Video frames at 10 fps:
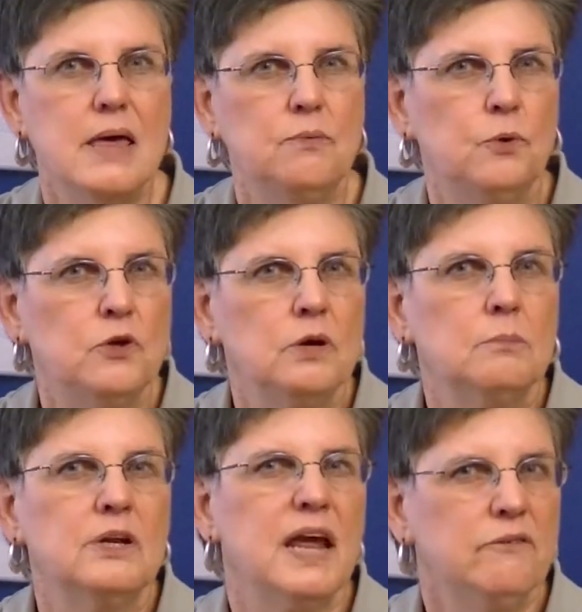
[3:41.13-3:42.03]
where you can
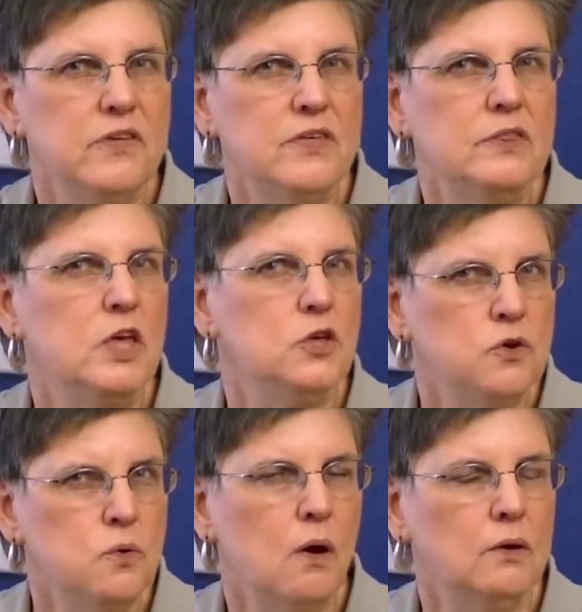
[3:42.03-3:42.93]
put everything that
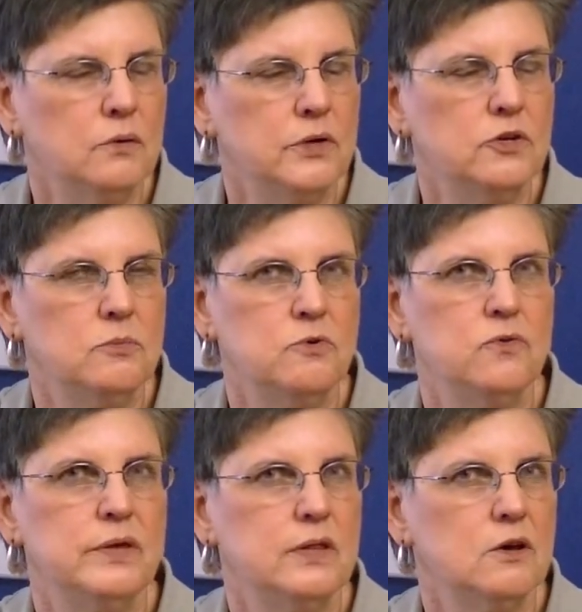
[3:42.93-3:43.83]
you are going to
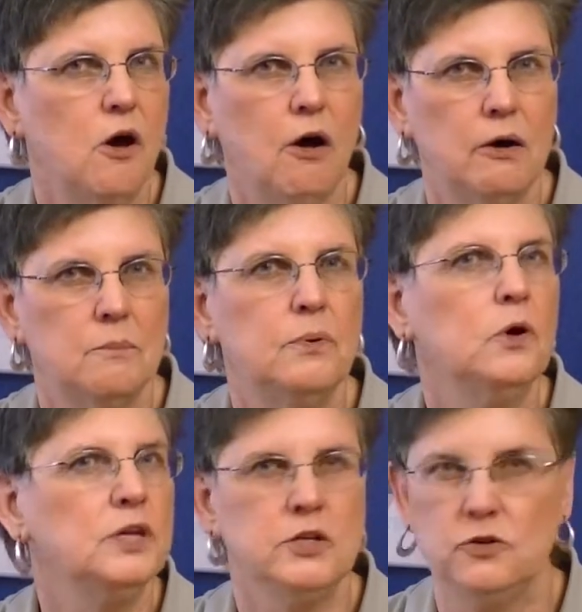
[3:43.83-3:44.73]
move in the car.
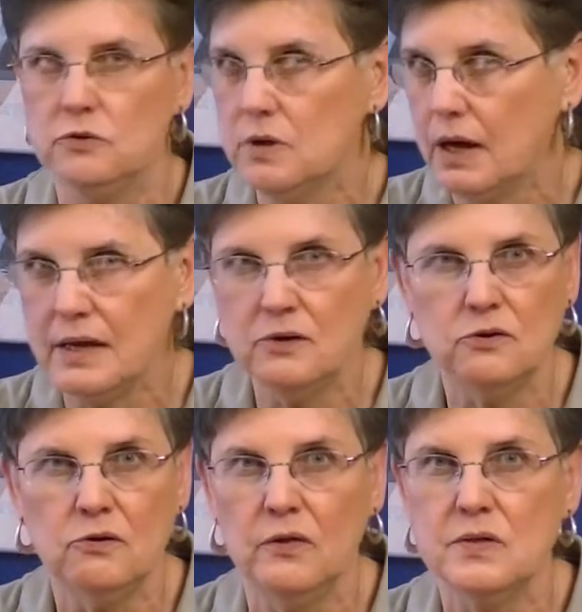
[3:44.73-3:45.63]
Put a do not
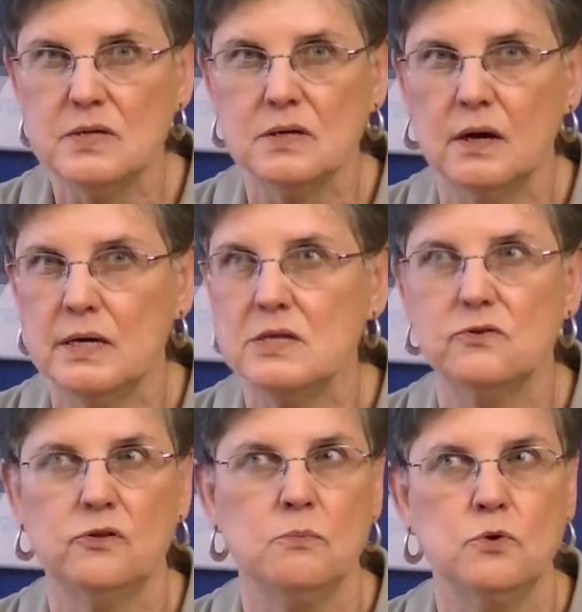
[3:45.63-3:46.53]
enter on the sign so
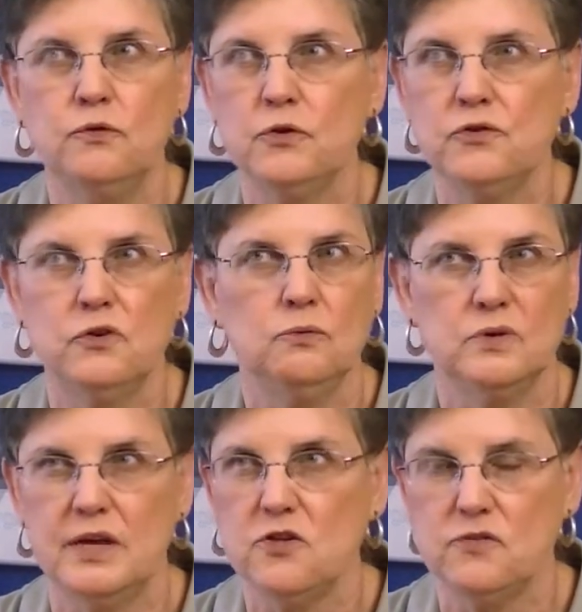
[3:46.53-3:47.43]
the movers don't
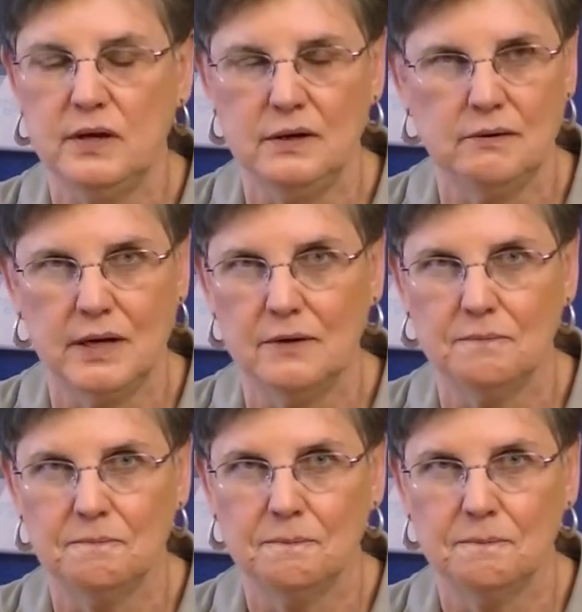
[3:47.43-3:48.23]
touch that area.